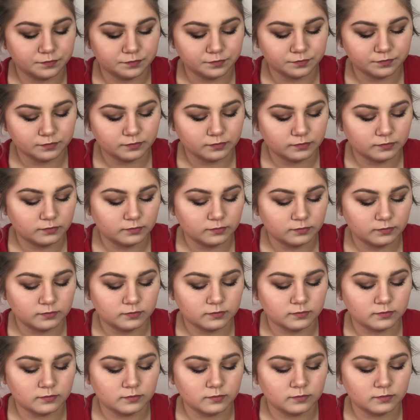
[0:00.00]

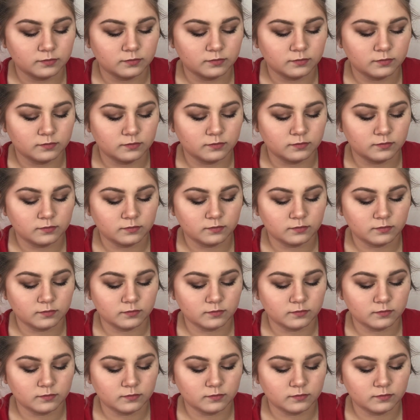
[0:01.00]
(silence)